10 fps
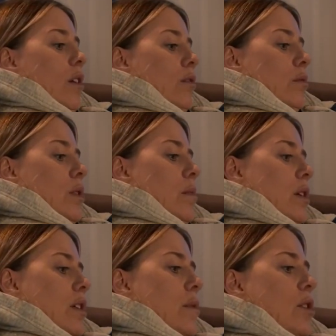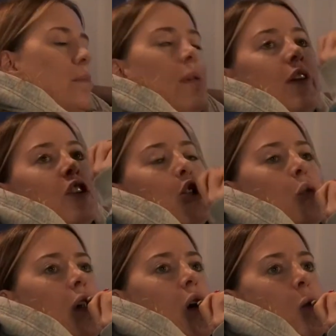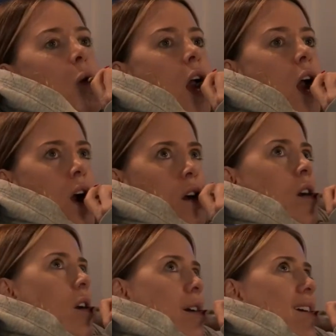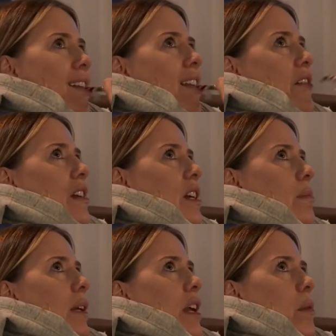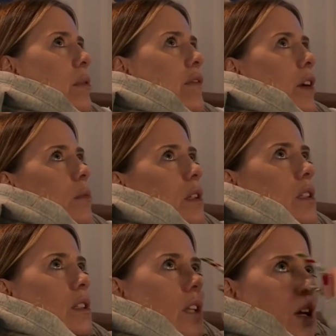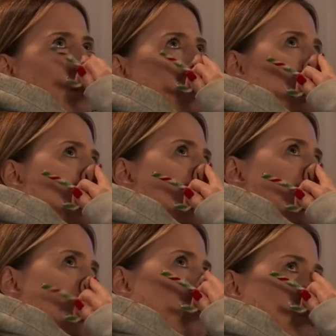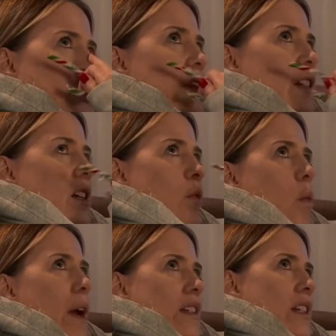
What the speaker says: Well, maybe that's my spiritual home. Living here playing happy families, it's like living in a Wendy